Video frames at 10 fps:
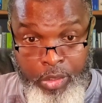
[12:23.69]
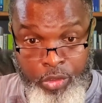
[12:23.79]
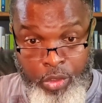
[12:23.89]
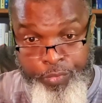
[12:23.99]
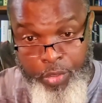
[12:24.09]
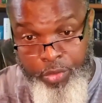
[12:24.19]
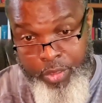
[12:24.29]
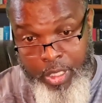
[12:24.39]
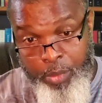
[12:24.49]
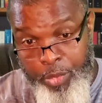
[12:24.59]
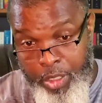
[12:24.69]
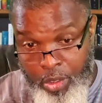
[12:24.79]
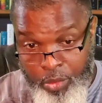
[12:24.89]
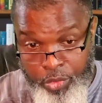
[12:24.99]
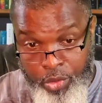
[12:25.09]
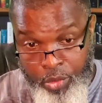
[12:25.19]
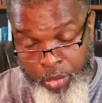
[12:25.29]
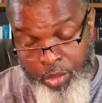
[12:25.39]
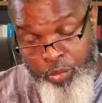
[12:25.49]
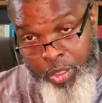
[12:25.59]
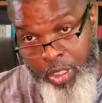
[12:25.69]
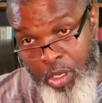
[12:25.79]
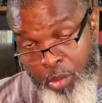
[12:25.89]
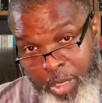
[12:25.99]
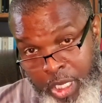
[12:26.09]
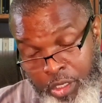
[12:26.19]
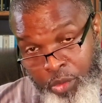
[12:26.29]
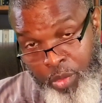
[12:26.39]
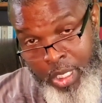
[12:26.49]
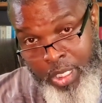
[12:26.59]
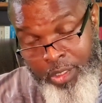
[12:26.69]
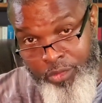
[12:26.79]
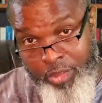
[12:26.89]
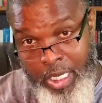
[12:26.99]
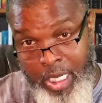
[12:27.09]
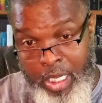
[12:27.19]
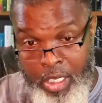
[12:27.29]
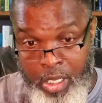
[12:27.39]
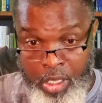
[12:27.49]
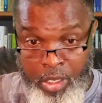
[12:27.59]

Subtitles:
So first thing we're gonna do is we're gonna make you understand,